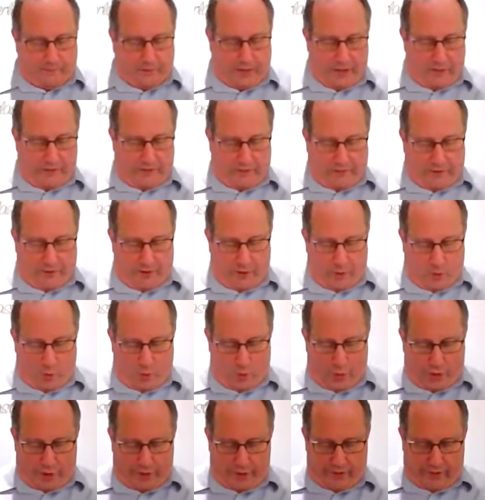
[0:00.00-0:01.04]
in front of the
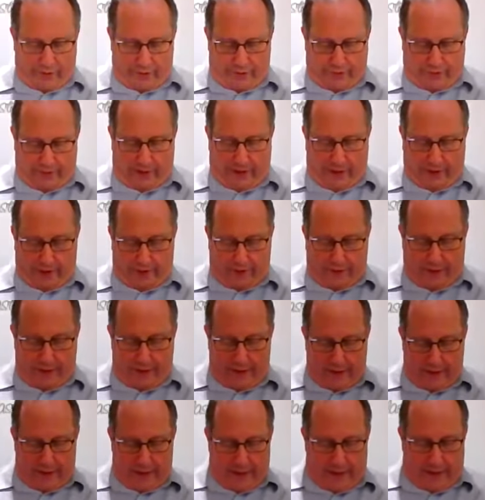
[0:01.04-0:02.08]
word faith,
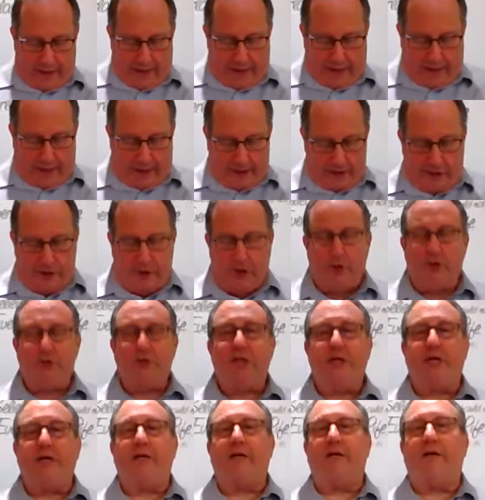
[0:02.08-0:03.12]
he is
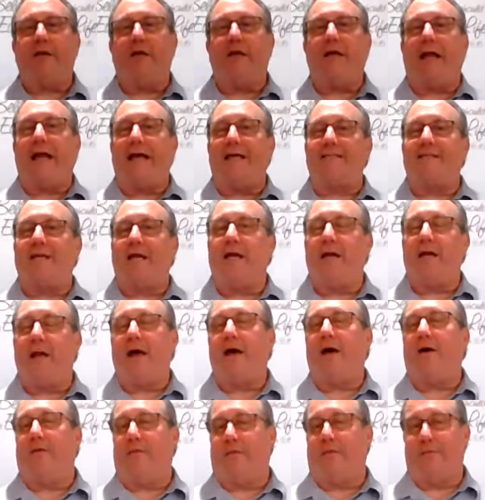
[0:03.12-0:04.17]
using it then as a
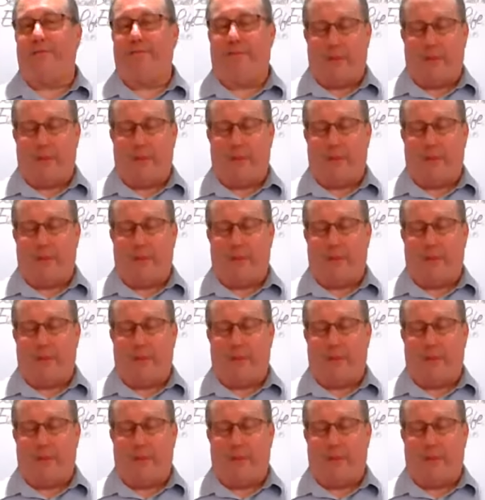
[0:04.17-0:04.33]
noun,